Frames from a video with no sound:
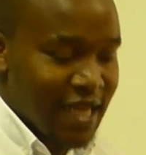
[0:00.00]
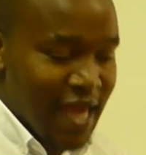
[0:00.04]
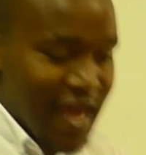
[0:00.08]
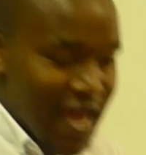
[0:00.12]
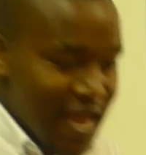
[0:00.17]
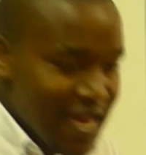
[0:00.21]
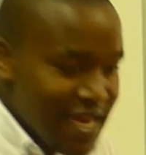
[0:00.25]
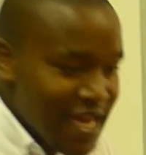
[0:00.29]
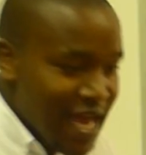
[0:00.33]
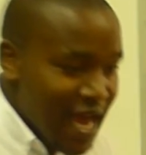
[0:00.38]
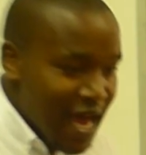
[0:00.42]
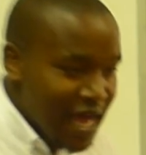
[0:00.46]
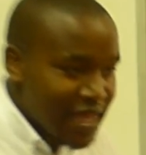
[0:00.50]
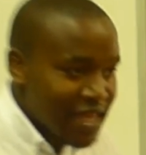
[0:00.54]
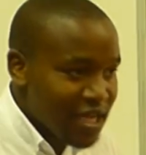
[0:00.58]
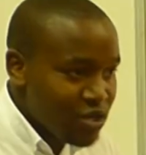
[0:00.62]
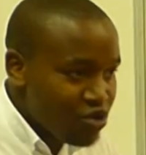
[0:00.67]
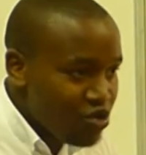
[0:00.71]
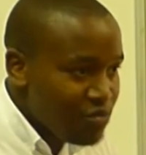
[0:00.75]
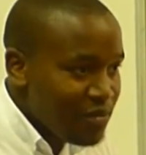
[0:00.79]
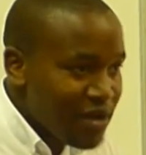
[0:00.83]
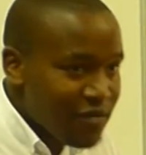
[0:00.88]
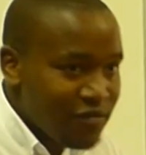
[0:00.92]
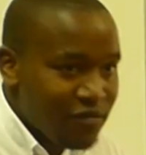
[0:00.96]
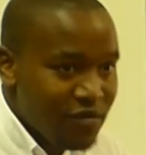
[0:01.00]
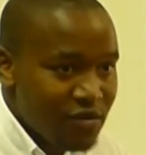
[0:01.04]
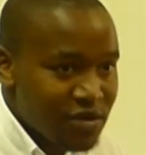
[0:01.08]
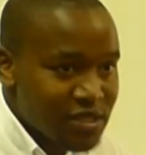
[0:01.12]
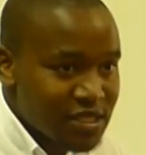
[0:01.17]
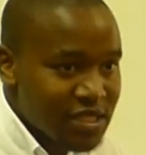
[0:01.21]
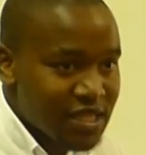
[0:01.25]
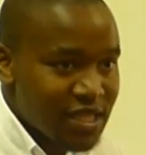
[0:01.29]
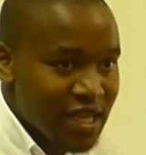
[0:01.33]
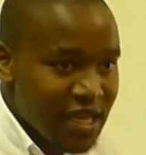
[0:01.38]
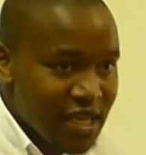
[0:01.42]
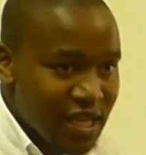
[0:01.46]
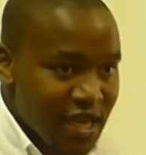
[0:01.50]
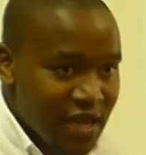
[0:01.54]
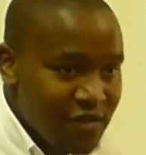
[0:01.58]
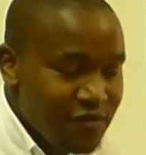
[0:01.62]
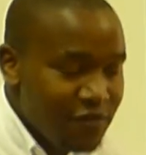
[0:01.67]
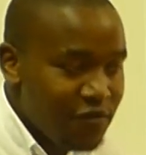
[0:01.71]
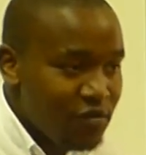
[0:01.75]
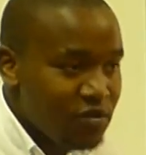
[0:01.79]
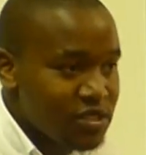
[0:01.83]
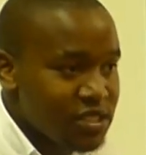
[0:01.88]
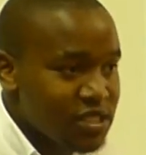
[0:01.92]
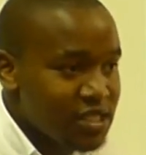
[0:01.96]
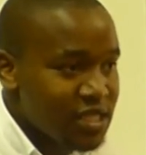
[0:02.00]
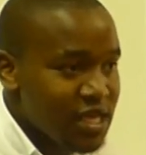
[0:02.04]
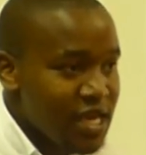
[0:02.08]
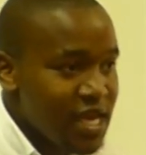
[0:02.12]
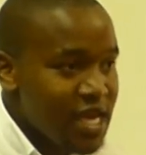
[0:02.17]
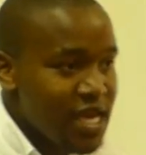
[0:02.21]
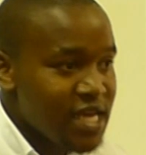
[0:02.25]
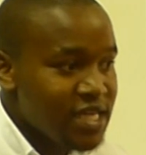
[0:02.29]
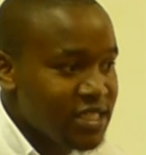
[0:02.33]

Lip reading: Any other normal force. The net force